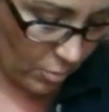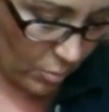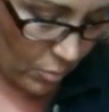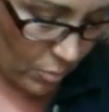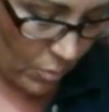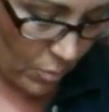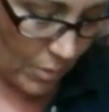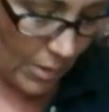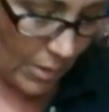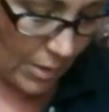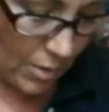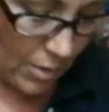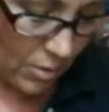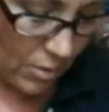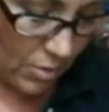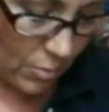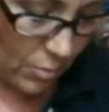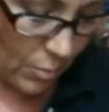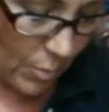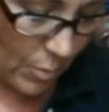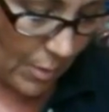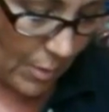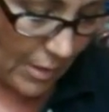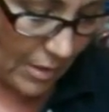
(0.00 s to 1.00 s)
What we're going to do is
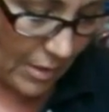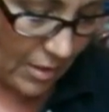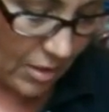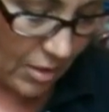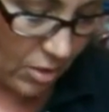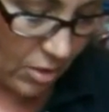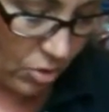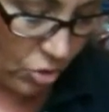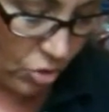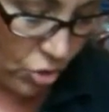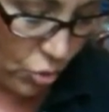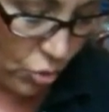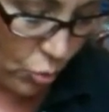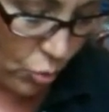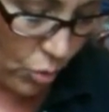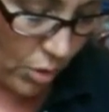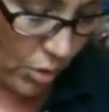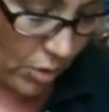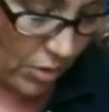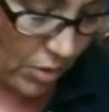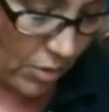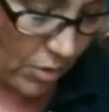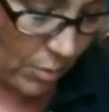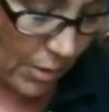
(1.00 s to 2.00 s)
we're going to make this a little
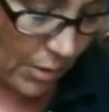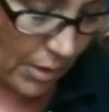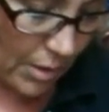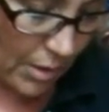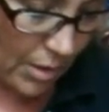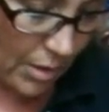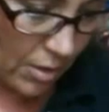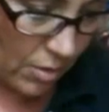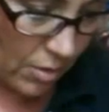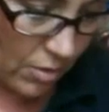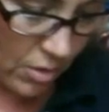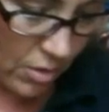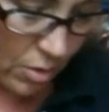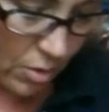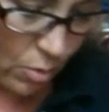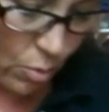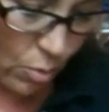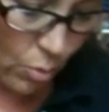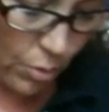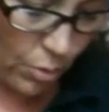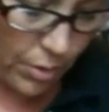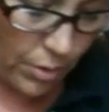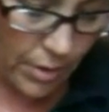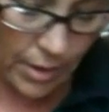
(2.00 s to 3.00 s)
shorter because we're not going to use the
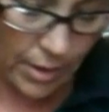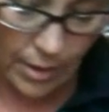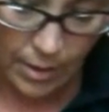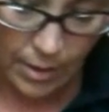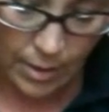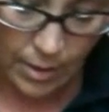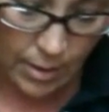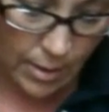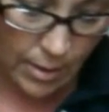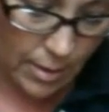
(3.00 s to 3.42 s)
whole thing.